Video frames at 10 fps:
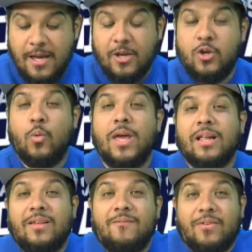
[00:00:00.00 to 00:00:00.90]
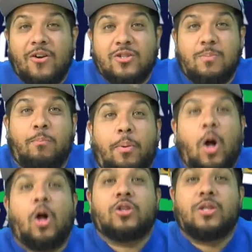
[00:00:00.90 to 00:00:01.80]
New England versus
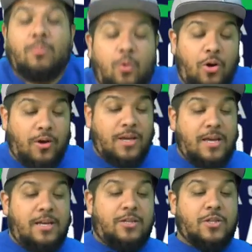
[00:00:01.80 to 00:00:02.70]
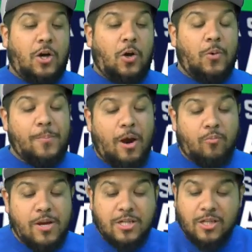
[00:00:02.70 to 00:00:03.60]
Baltimore. So
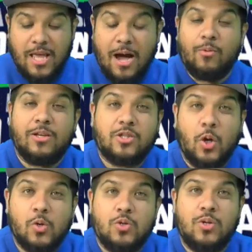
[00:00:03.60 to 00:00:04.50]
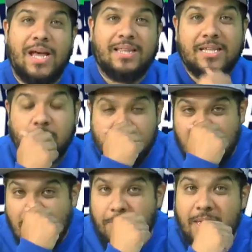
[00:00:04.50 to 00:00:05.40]
originally I would have told you that this was
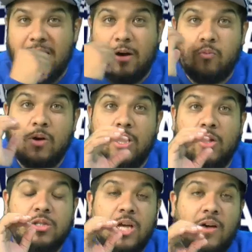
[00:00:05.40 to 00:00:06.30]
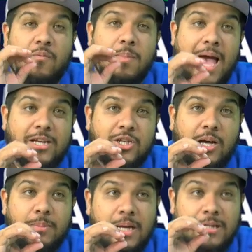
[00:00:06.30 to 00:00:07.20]
going to be a real tough
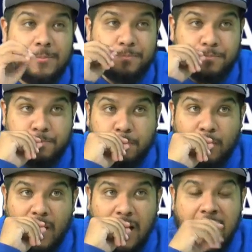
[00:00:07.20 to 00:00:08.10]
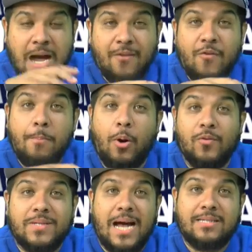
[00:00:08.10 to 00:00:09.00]
matchup for
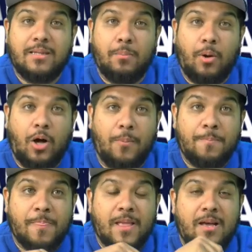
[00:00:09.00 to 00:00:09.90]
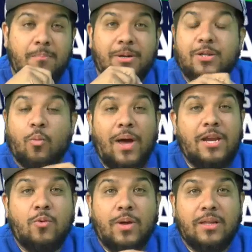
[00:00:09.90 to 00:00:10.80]
both sides of the ball. But the way
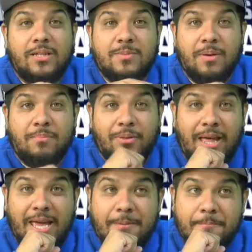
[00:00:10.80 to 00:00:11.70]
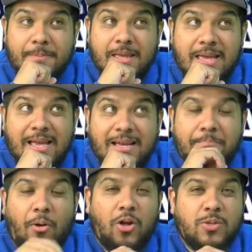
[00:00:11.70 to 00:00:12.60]
New England's been playing,
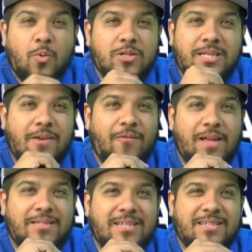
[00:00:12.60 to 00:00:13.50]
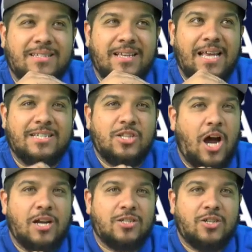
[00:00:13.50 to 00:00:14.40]
Baltimore's defense is
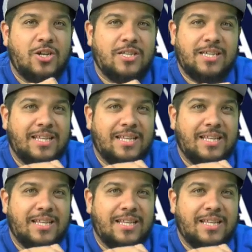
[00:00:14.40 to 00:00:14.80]
not as good as